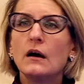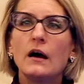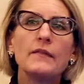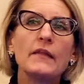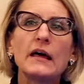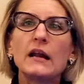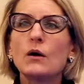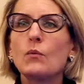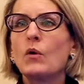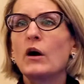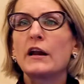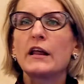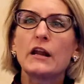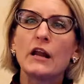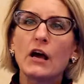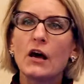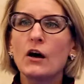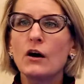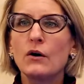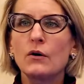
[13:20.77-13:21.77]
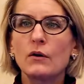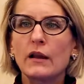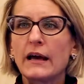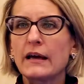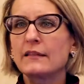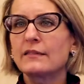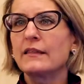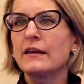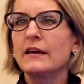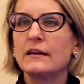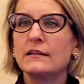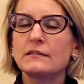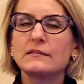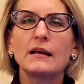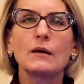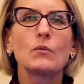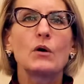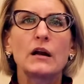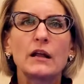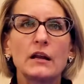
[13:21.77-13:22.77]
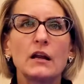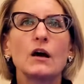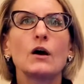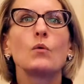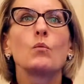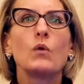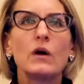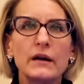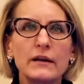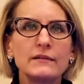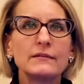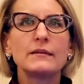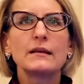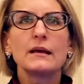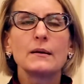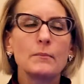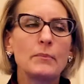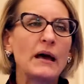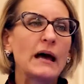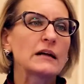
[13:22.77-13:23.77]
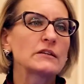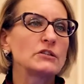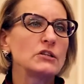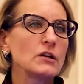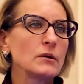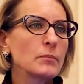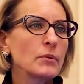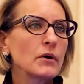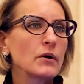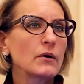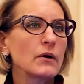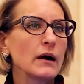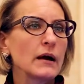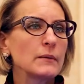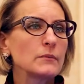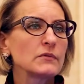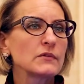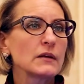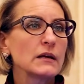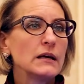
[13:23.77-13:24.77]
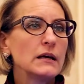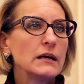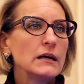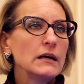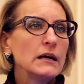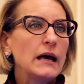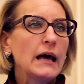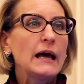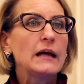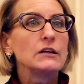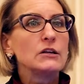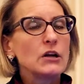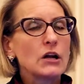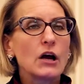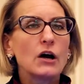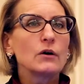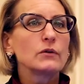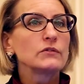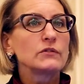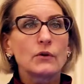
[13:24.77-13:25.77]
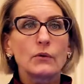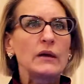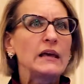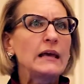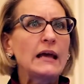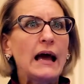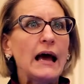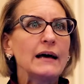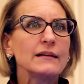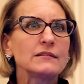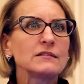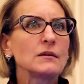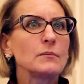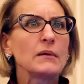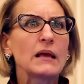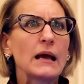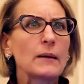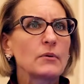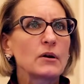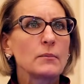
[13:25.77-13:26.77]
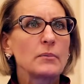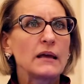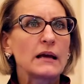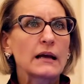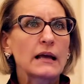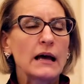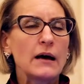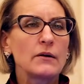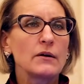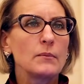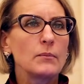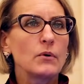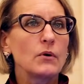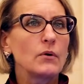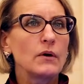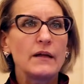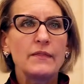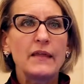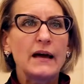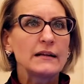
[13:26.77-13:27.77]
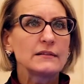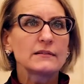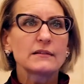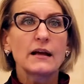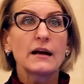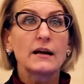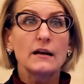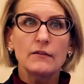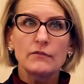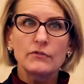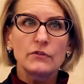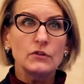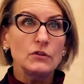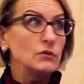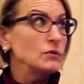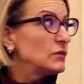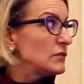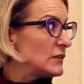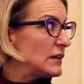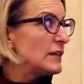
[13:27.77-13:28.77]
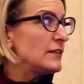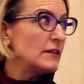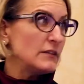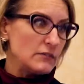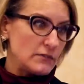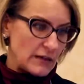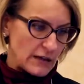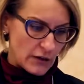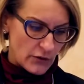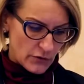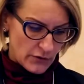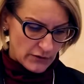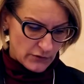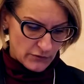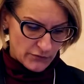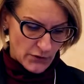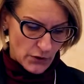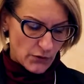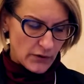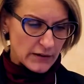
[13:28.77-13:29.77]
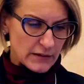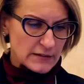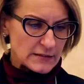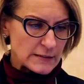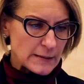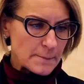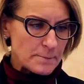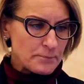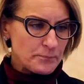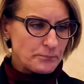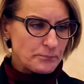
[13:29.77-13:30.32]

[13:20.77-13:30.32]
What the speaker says: And they don't want to know like this. They want to know, what is the impact of your programs? And, you know, so he has to be able to be accountable. And that's kind of, you see this increased focus.